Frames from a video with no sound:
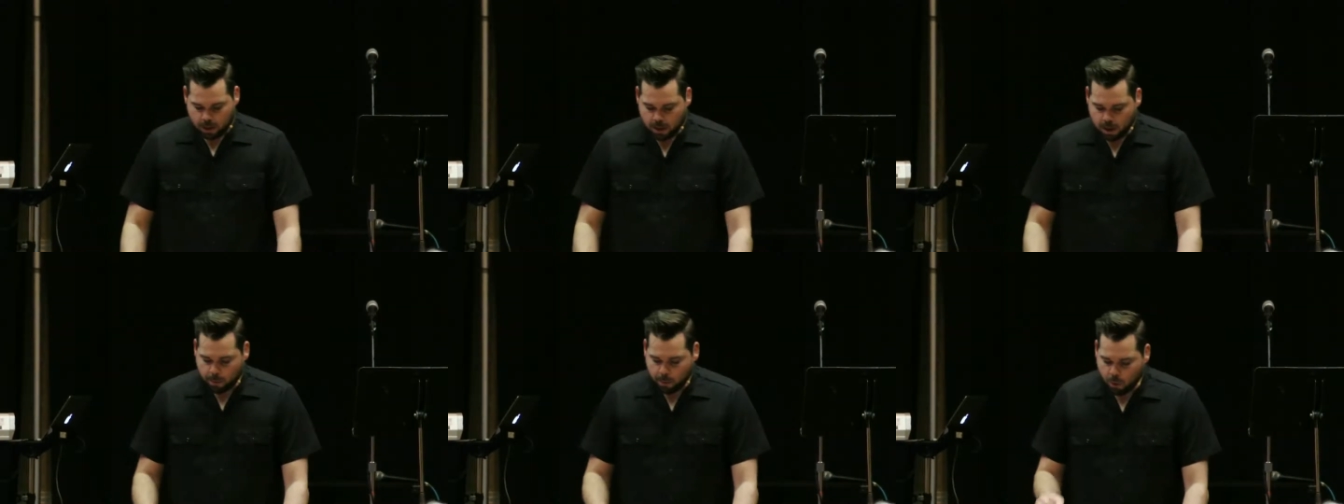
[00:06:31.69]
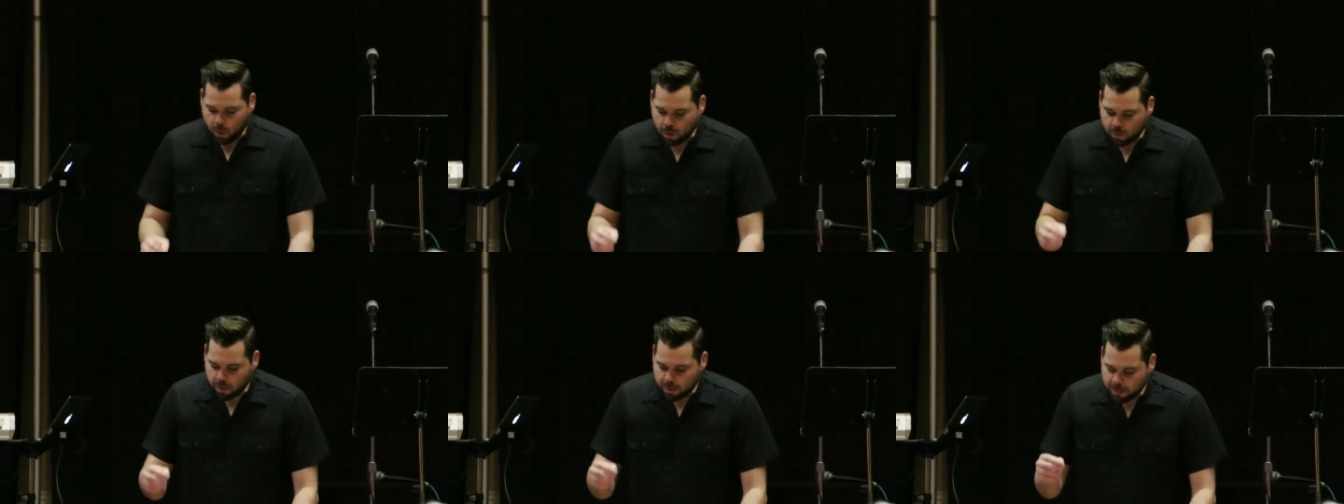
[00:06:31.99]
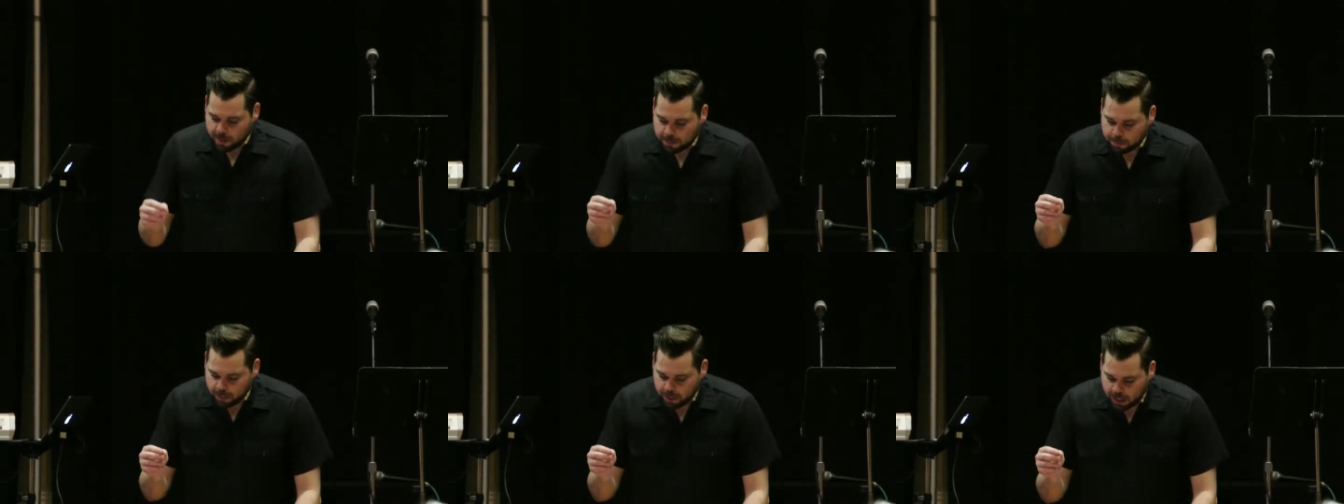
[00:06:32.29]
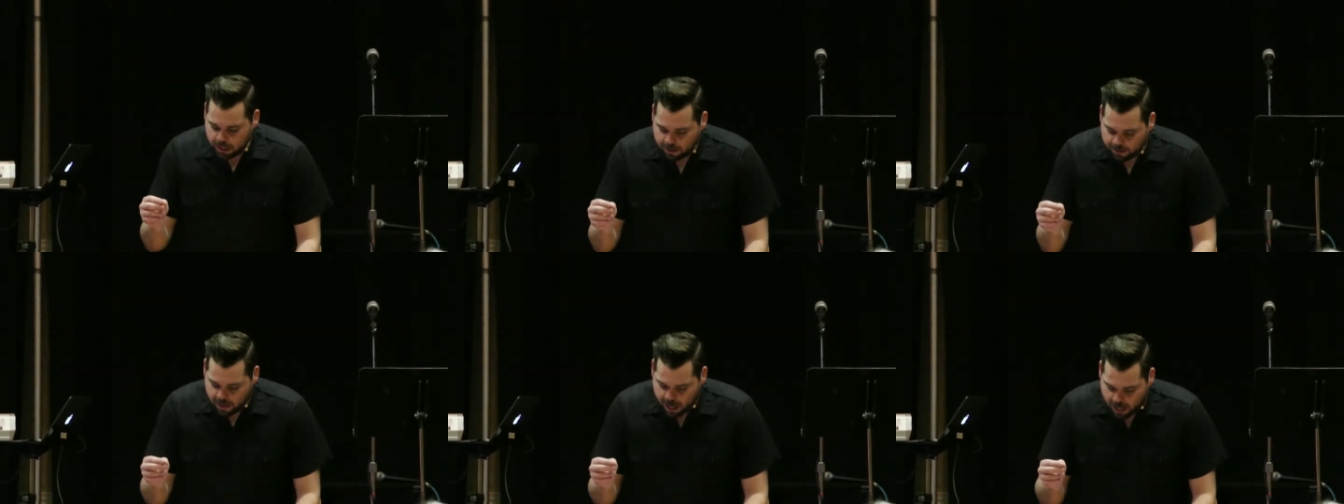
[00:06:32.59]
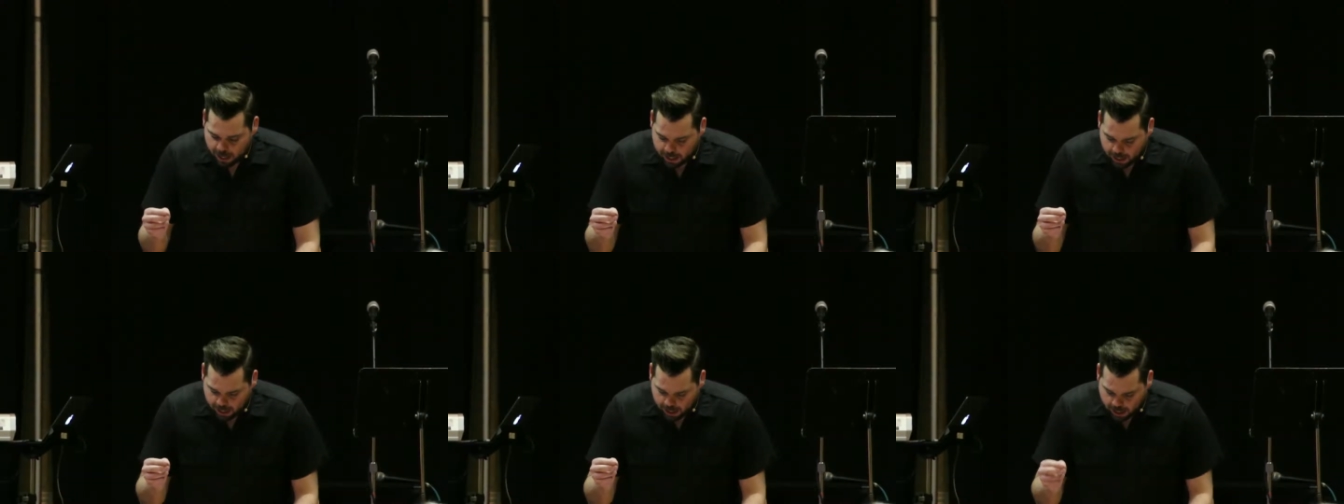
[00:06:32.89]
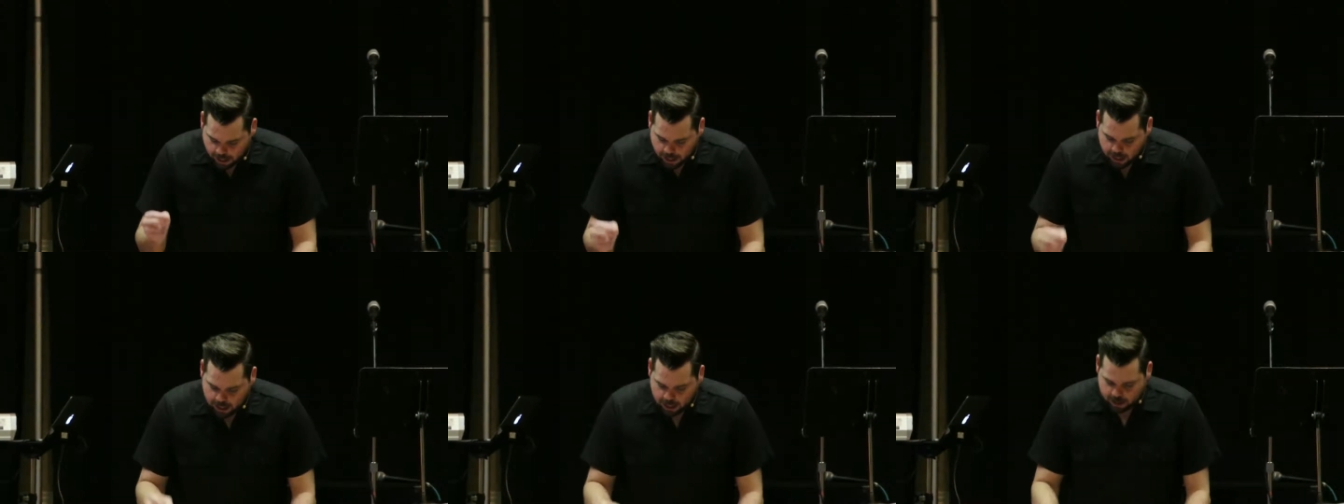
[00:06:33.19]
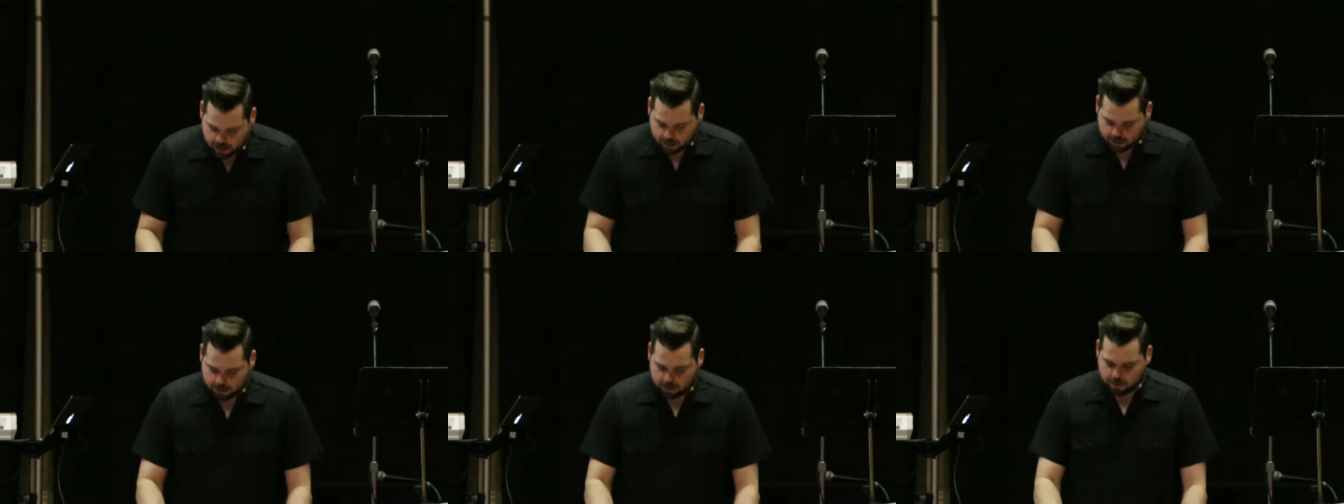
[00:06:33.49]
Number one, we must believe that He
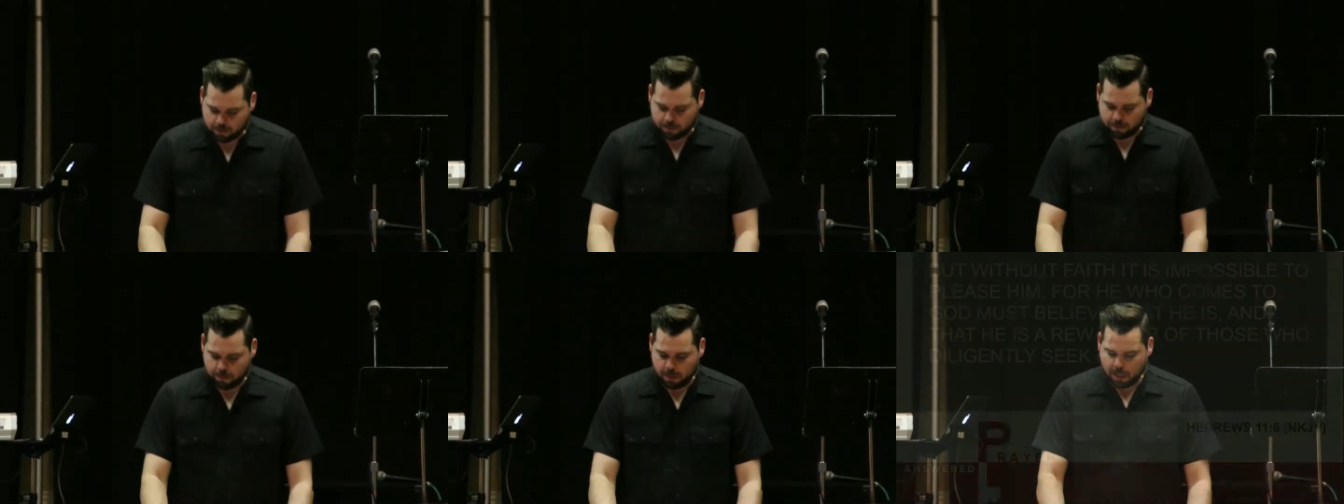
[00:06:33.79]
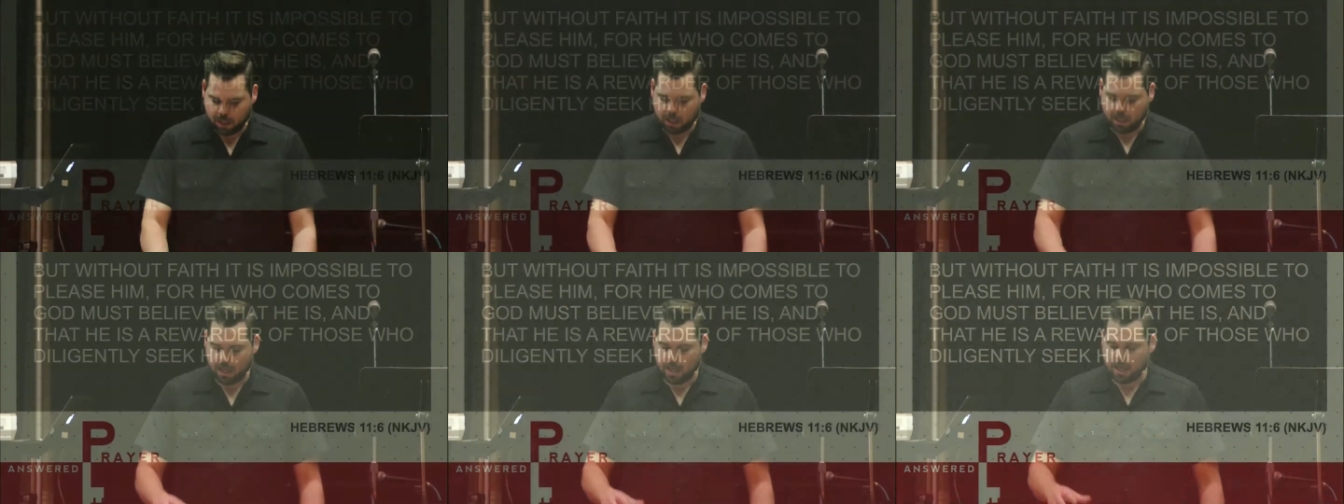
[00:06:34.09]
is, meaning